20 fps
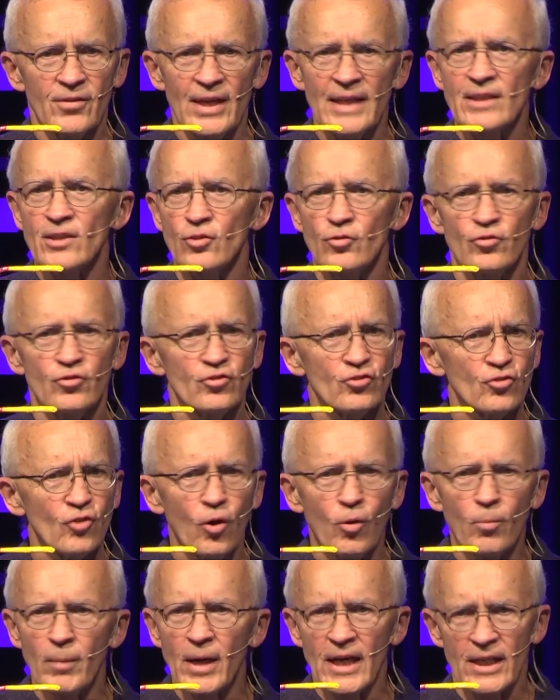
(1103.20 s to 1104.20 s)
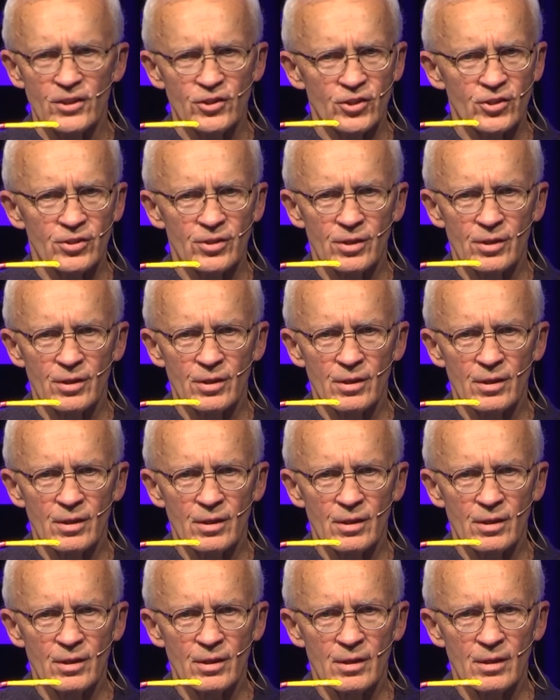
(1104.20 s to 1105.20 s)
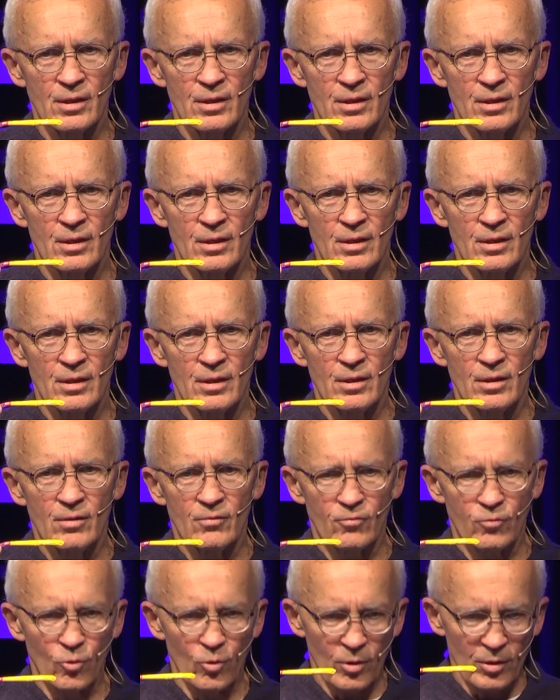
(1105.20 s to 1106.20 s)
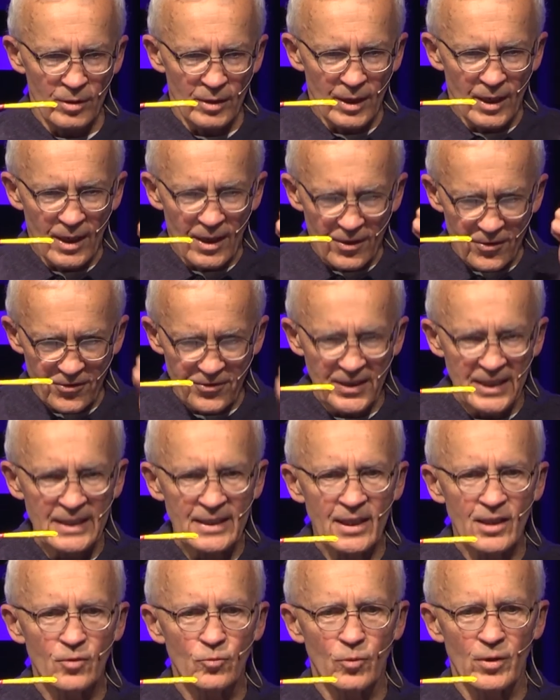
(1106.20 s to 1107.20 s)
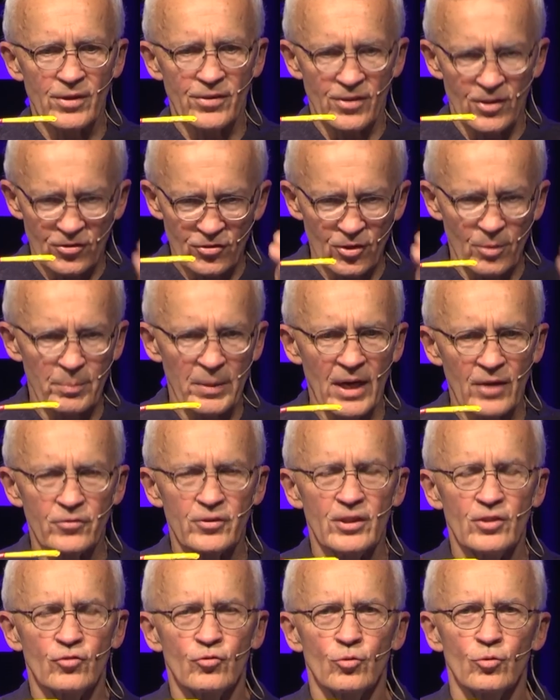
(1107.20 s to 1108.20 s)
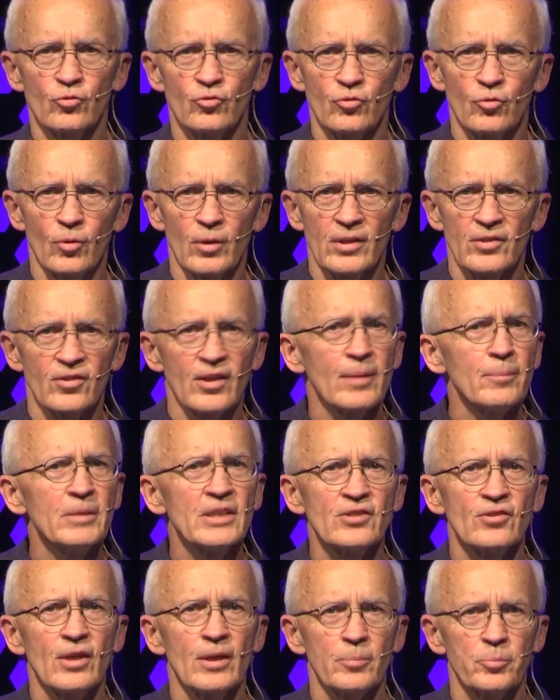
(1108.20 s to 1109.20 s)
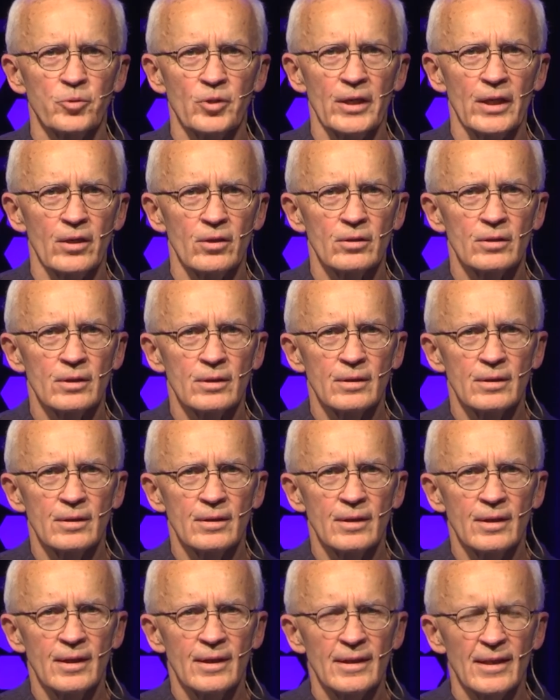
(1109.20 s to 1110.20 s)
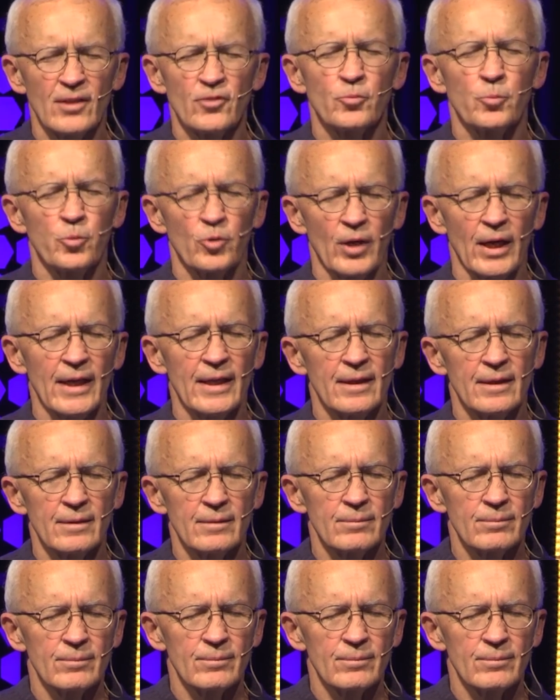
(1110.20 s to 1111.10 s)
Thank you so much for thinking with us about these true stories. So let me say a prayer. Let's pray.